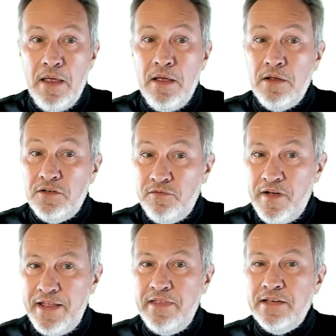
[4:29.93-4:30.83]
To
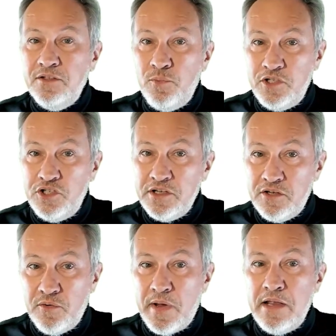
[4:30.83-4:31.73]
find this, we just
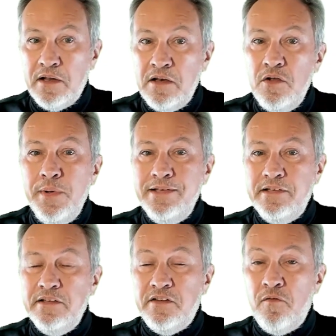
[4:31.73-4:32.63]
create a new
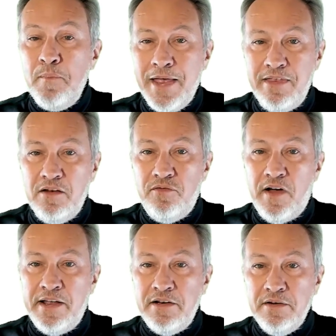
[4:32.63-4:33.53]
instance of
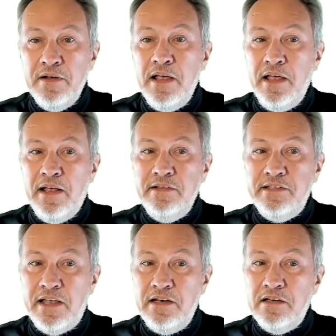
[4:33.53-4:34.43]
MethodFinder and
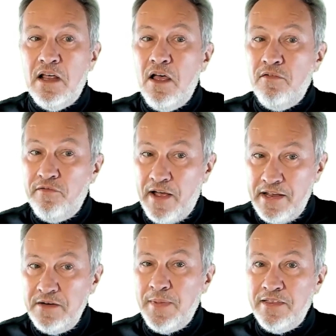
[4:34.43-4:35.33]
send it
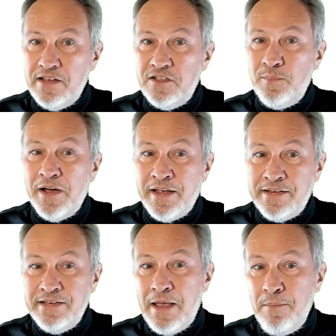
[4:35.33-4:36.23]
find methods by
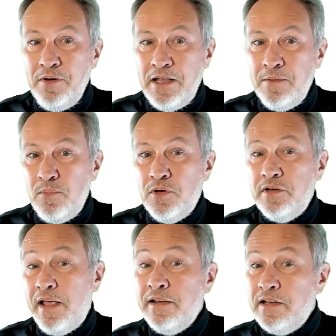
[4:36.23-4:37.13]
example input
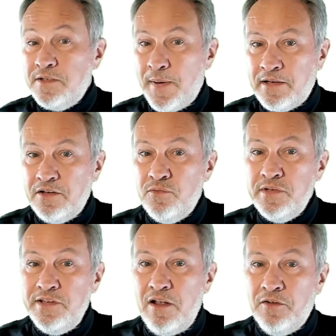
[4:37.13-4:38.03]
and expected
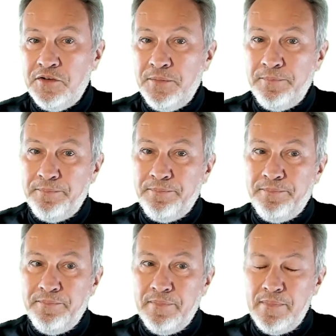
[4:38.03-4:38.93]
result.
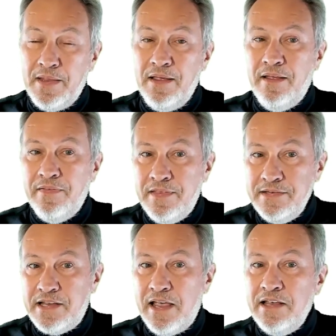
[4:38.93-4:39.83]
In this
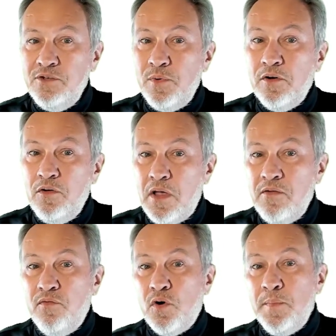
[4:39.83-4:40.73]
case, we are looking
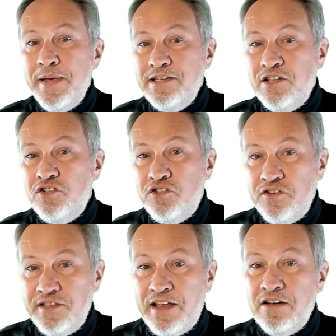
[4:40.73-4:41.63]
for a message to
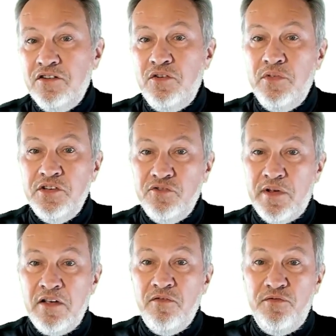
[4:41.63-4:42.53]
send to the
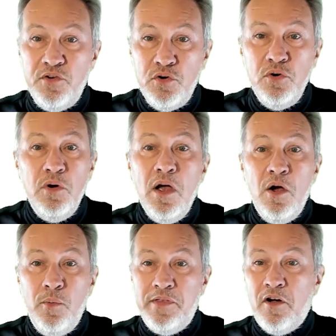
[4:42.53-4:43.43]
string foo
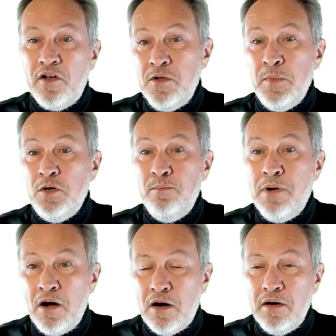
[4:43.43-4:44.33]
with argument
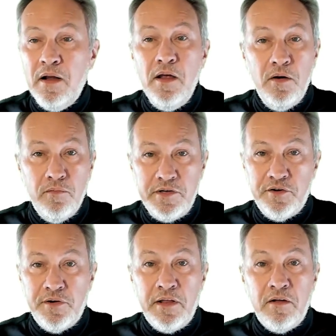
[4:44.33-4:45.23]
bar,
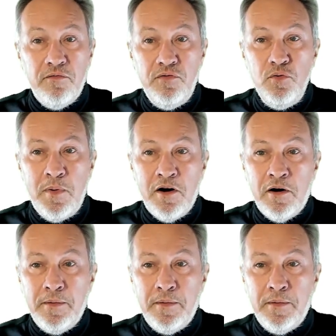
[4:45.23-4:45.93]
returning foobar.